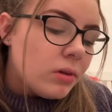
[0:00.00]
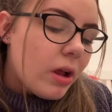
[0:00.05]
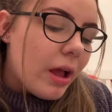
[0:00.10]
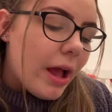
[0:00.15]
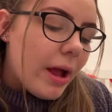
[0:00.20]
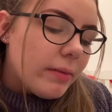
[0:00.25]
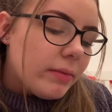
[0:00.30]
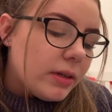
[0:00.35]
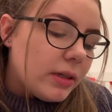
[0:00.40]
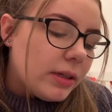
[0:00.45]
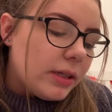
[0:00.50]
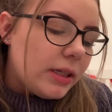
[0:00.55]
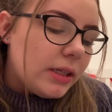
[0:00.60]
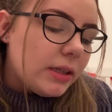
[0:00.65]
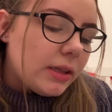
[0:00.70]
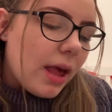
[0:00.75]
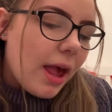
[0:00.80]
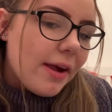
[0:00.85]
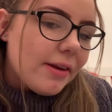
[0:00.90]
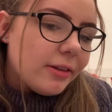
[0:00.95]
I'm gonna eat
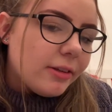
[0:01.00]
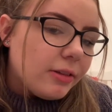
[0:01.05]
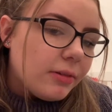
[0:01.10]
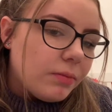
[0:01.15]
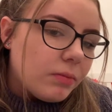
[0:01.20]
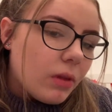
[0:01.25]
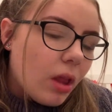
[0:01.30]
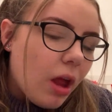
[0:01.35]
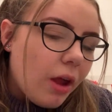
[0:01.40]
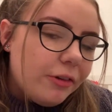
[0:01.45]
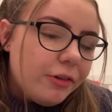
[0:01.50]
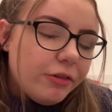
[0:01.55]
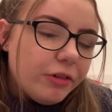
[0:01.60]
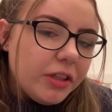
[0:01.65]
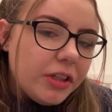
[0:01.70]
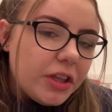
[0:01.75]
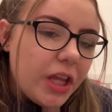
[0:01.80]
this and drink